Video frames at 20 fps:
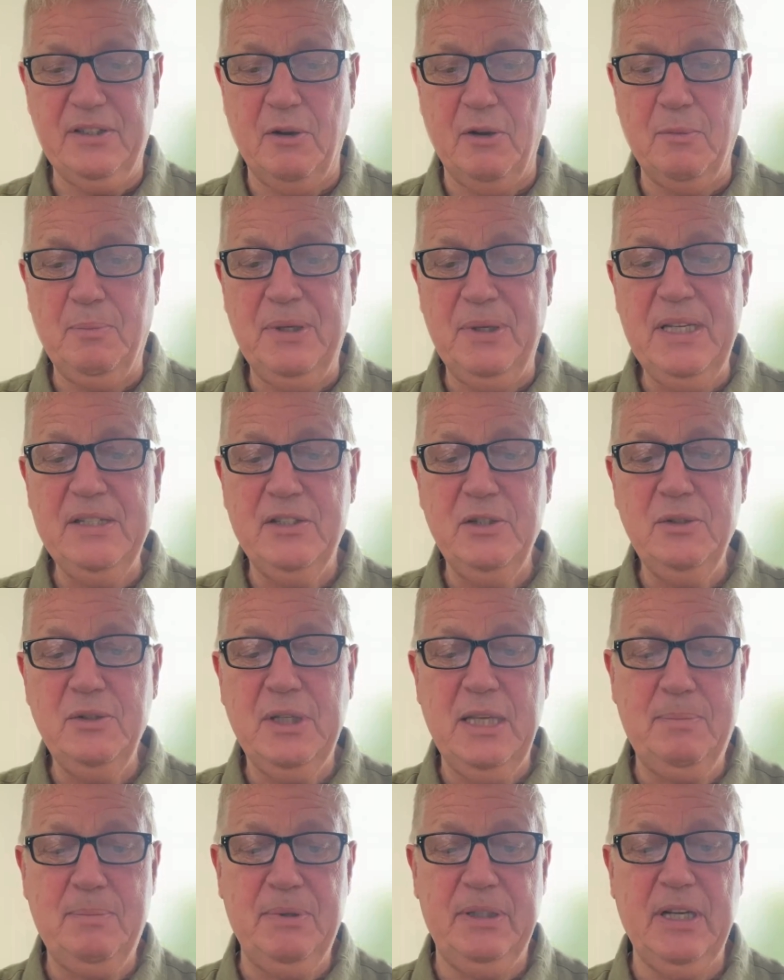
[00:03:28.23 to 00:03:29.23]
So please do
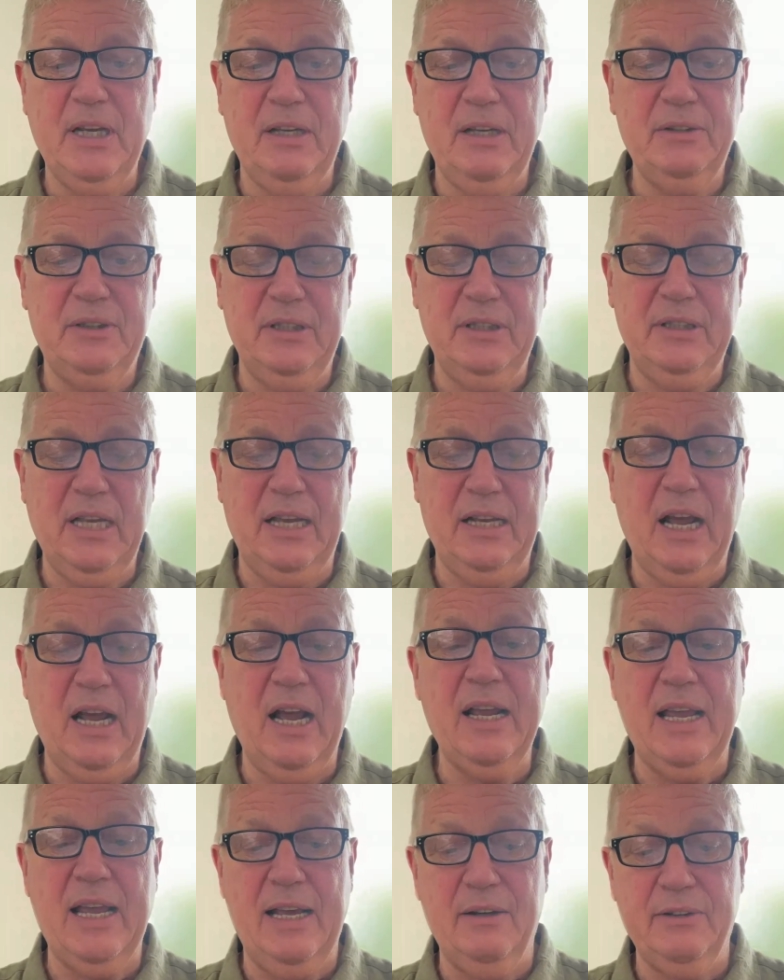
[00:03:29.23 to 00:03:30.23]
keep a note, uh,
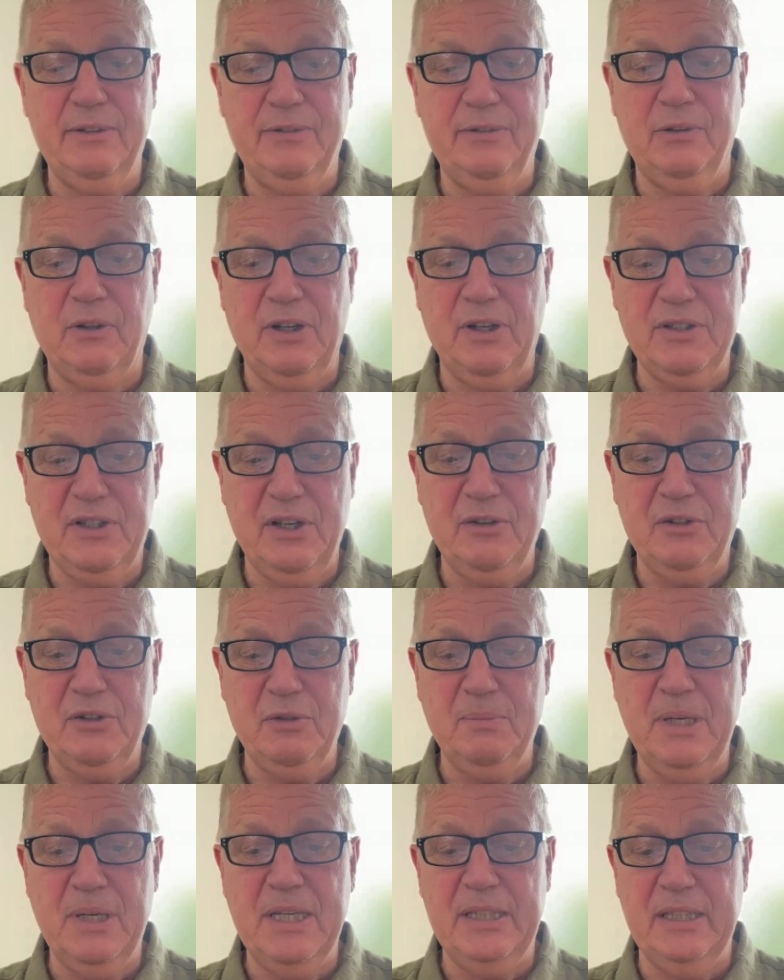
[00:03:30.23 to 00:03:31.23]
eye out for our
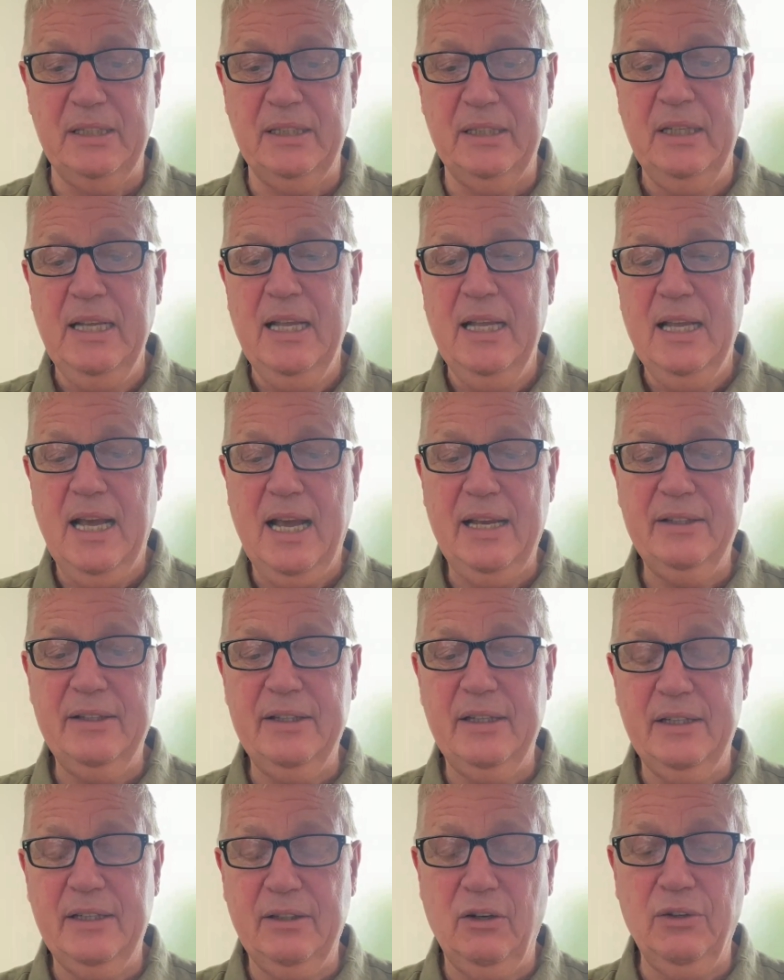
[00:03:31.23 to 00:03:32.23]
social media and
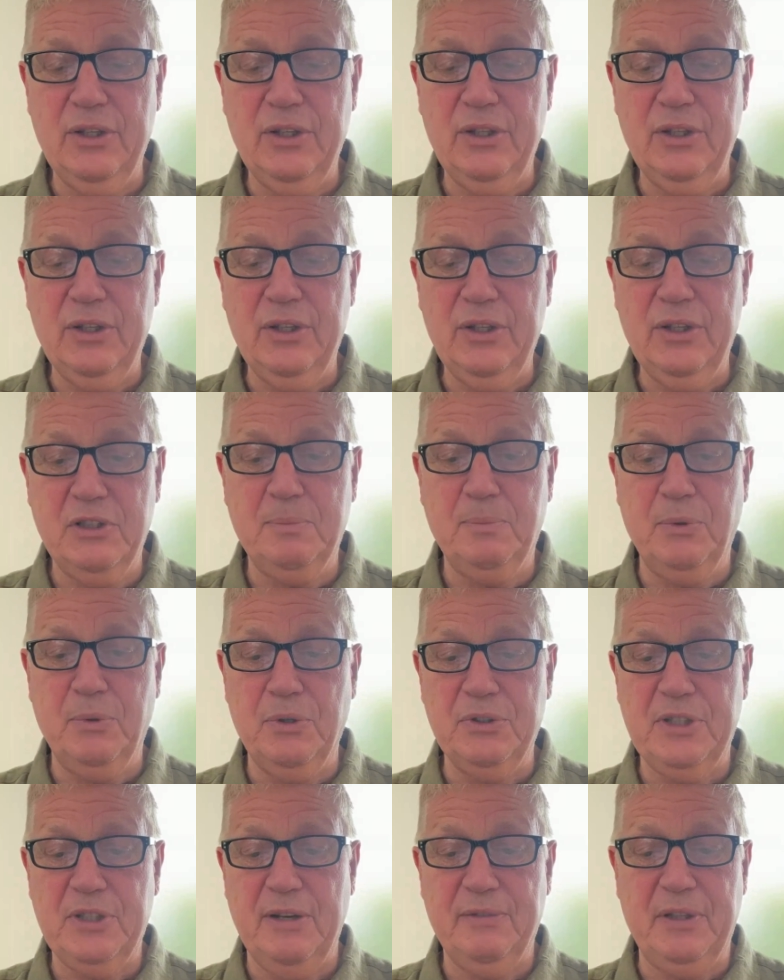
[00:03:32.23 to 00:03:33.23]
uh, on the notice
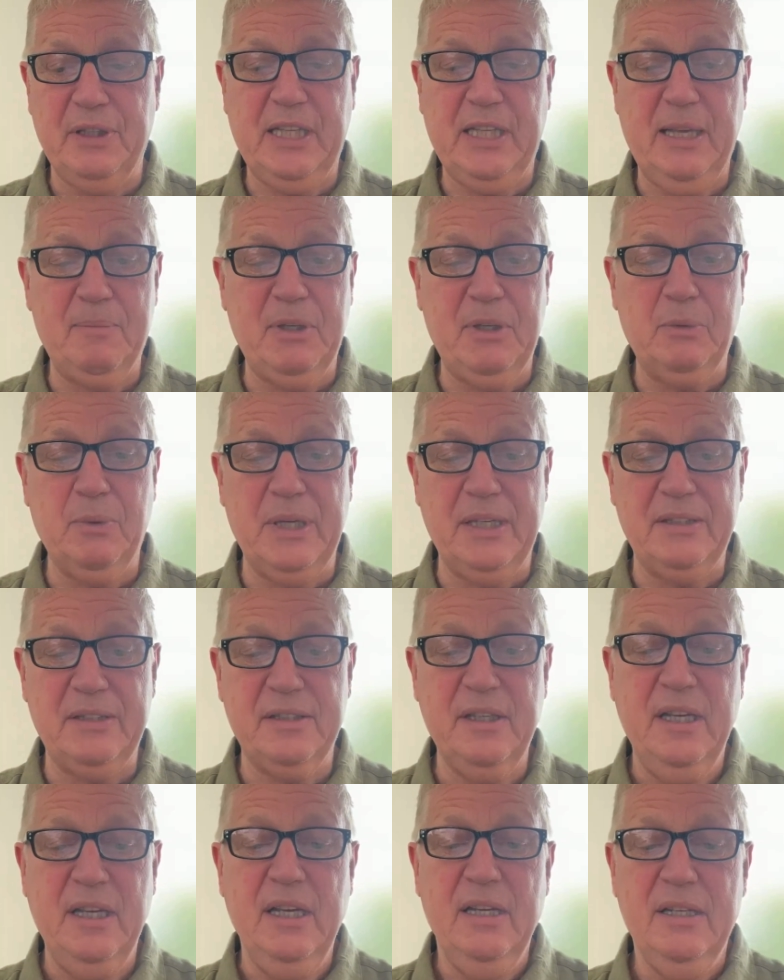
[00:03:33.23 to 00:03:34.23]
boards over the coming
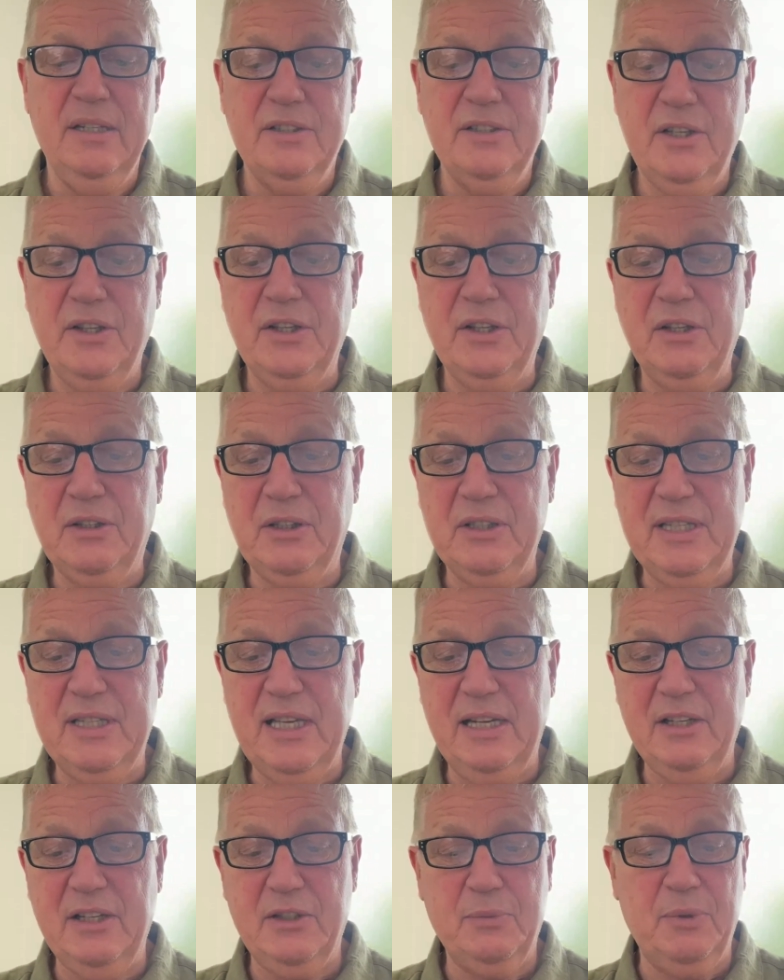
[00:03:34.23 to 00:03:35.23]
weeks so that you can
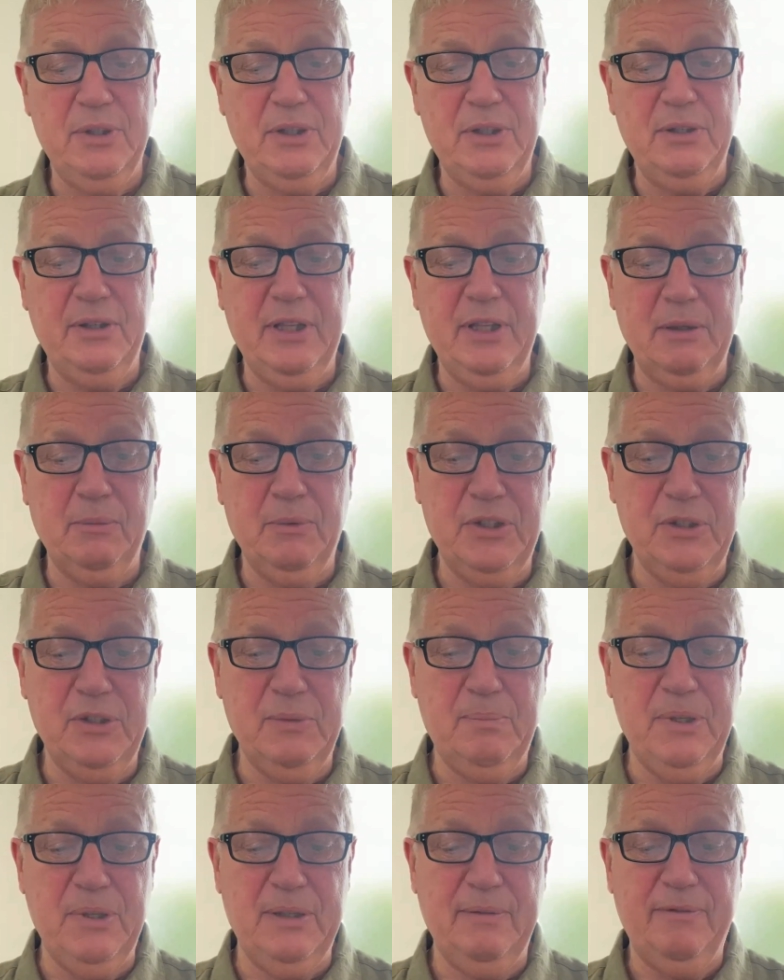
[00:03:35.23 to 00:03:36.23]
tell us what you think we
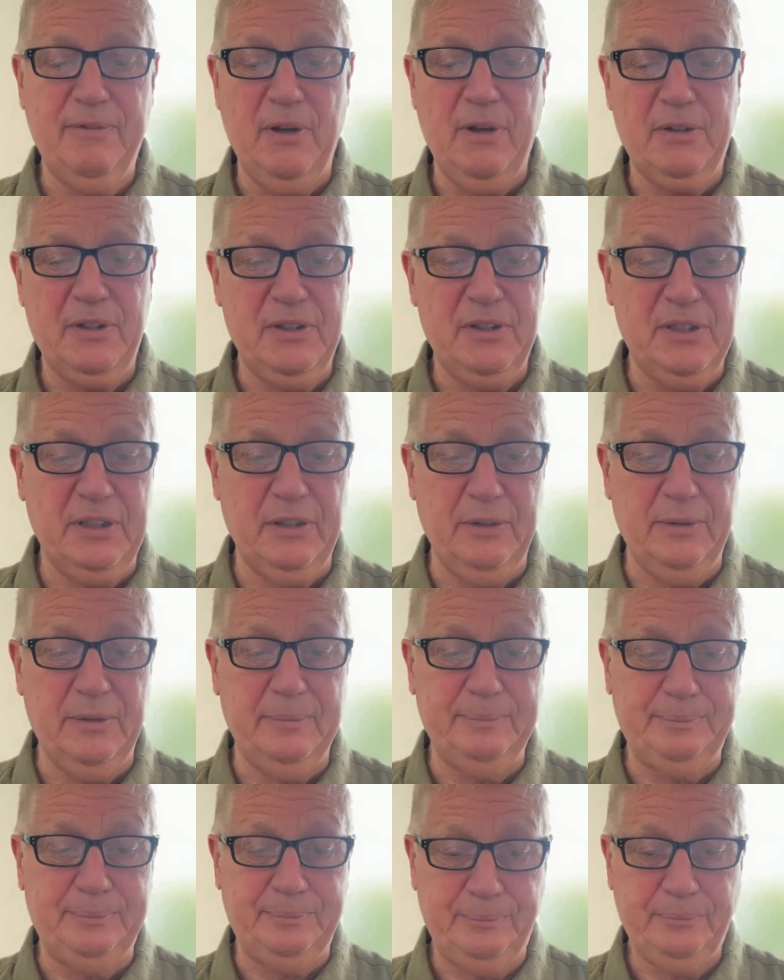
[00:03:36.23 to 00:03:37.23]
should be focusing
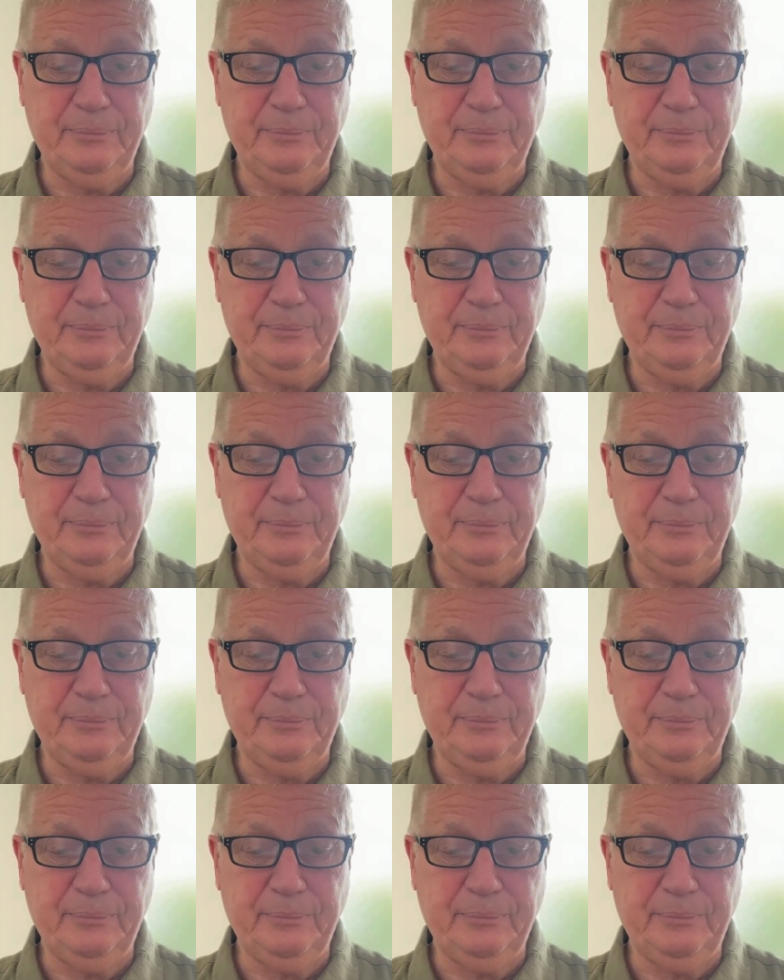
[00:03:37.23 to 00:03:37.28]
on.